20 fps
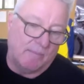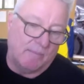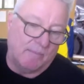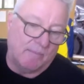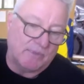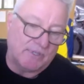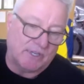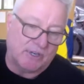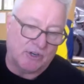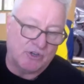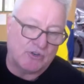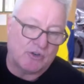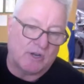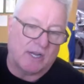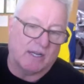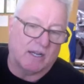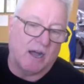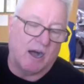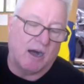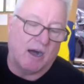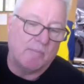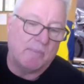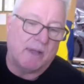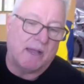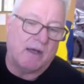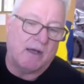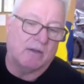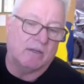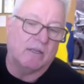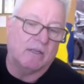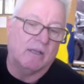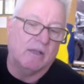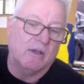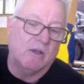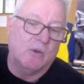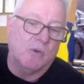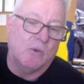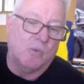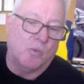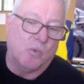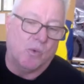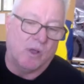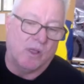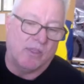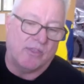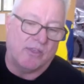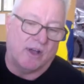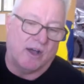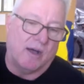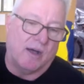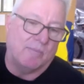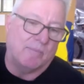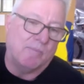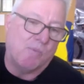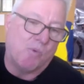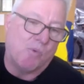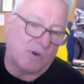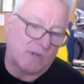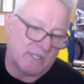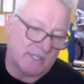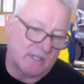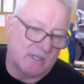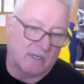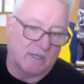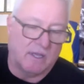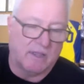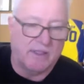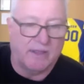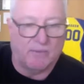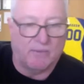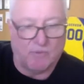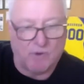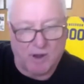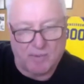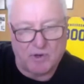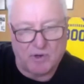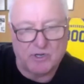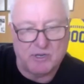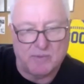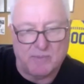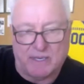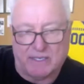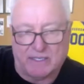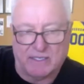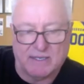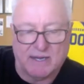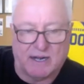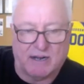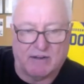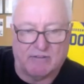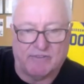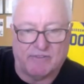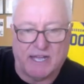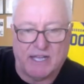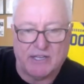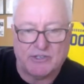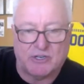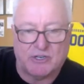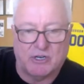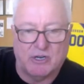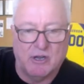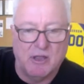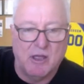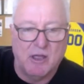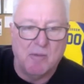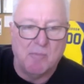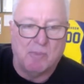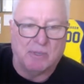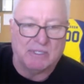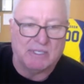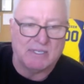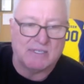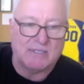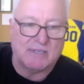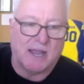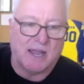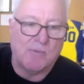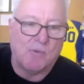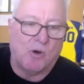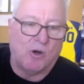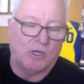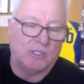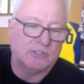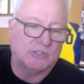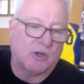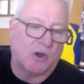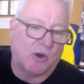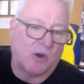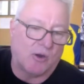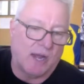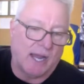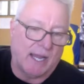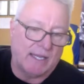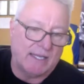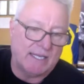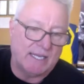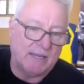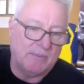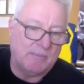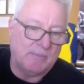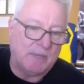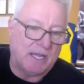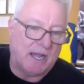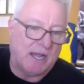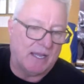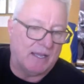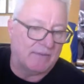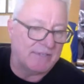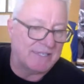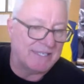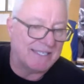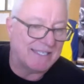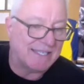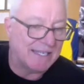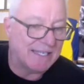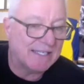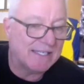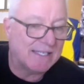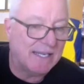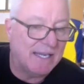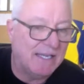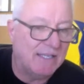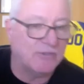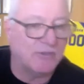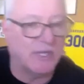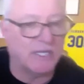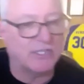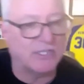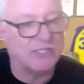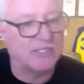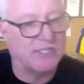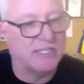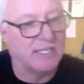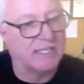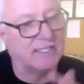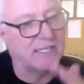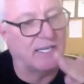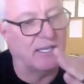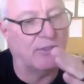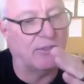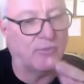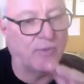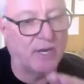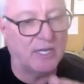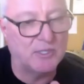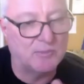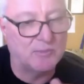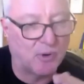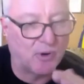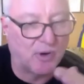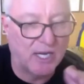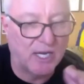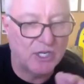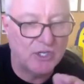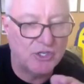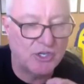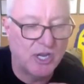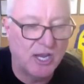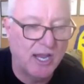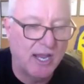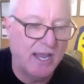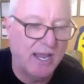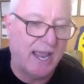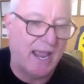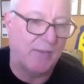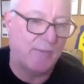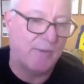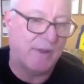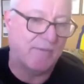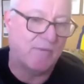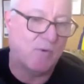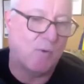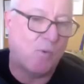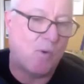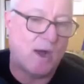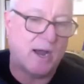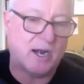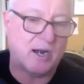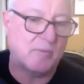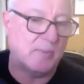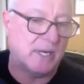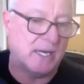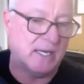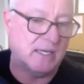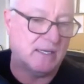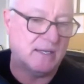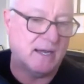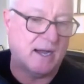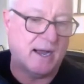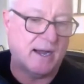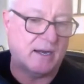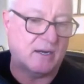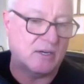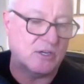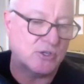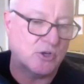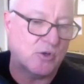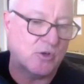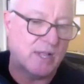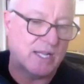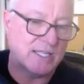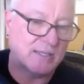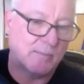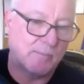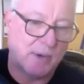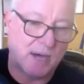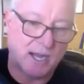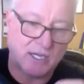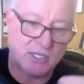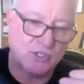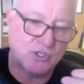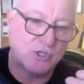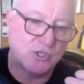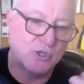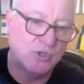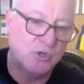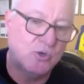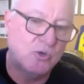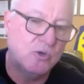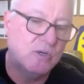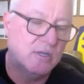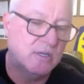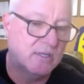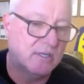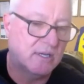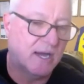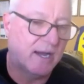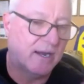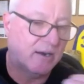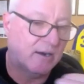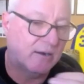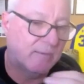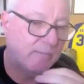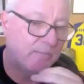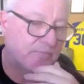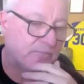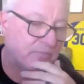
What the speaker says: center tread compound with more silica than rubber to make the tire faster. But the sidewalls are a TPI of 60, so that's 60 threads per inch, and we have a wire bead tire. So that's a BoxOne tire,